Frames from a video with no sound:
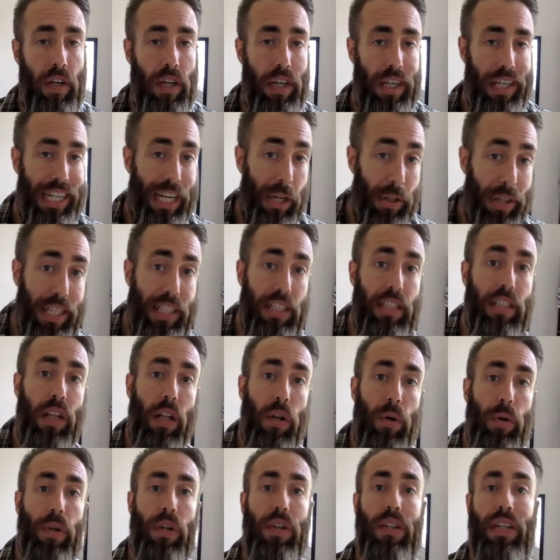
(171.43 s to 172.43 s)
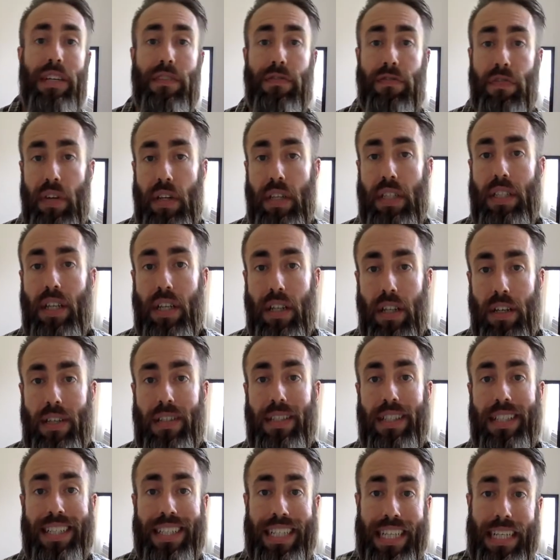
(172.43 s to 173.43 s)
Now, this slogan at first
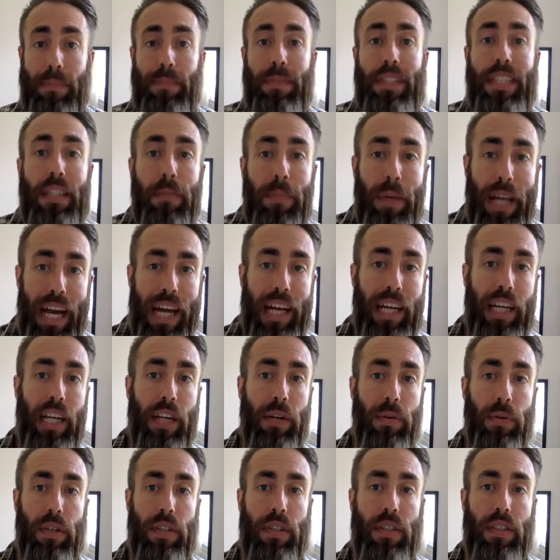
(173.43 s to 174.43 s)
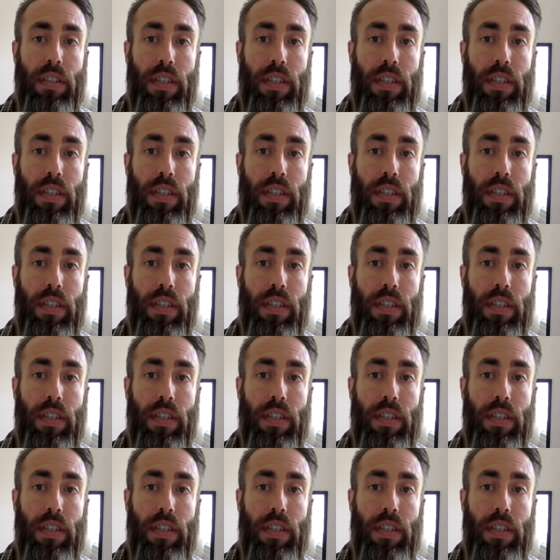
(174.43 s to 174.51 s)
glance seems to be accurate,